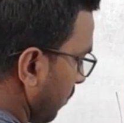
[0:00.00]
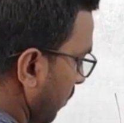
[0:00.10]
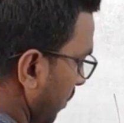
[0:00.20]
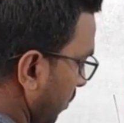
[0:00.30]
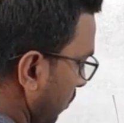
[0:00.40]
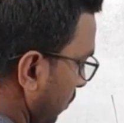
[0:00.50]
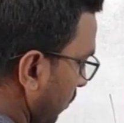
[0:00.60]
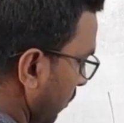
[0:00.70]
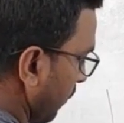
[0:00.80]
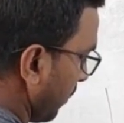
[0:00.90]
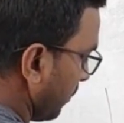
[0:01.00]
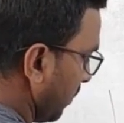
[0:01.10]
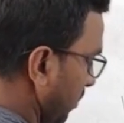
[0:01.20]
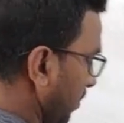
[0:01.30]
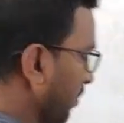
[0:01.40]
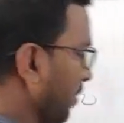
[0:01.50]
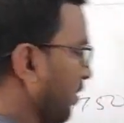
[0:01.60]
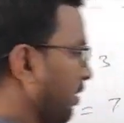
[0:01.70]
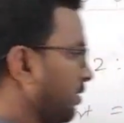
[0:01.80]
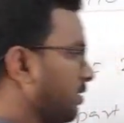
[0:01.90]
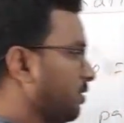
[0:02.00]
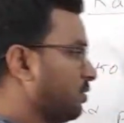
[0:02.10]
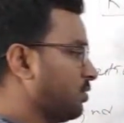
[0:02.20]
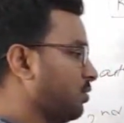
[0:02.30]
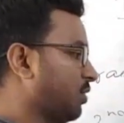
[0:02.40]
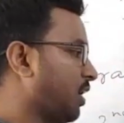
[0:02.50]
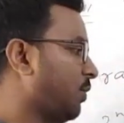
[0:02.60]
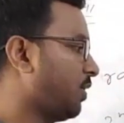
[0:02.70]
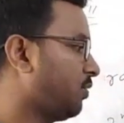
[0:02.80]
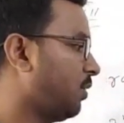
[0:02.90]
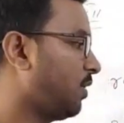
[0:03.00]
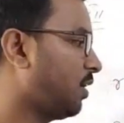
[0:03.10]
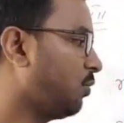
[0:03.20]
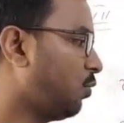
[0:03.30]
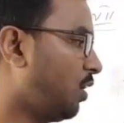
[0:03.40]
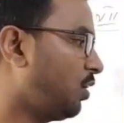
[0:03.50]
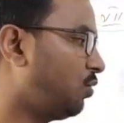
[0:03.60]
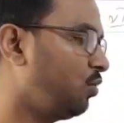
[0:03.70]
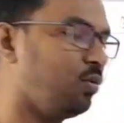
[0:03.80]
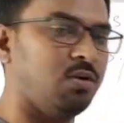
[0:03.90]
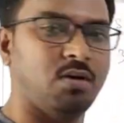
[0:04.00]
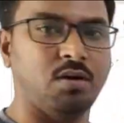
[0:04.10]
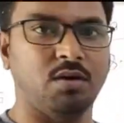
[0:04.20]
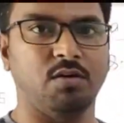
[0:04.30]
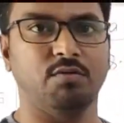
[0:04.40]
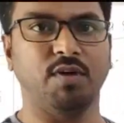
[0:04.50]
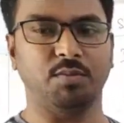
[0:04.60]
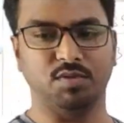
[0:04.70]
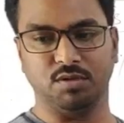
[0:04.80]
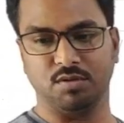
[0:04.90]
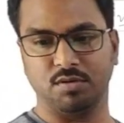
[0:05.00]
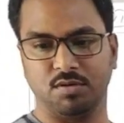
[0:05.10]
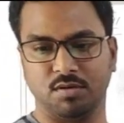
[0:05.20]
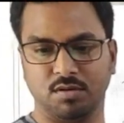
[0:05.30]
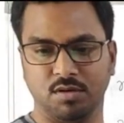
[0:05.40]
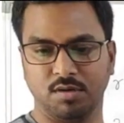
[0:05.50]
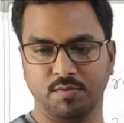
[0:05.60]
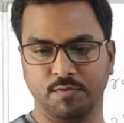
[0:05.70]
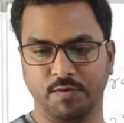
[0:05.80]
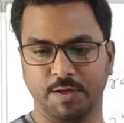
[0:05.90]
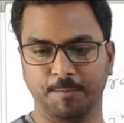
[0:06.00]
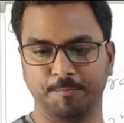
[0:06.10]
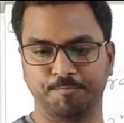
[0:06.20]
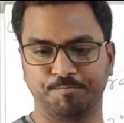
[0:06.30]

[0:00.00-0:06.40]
1250. So total amount will become 1250. Fine.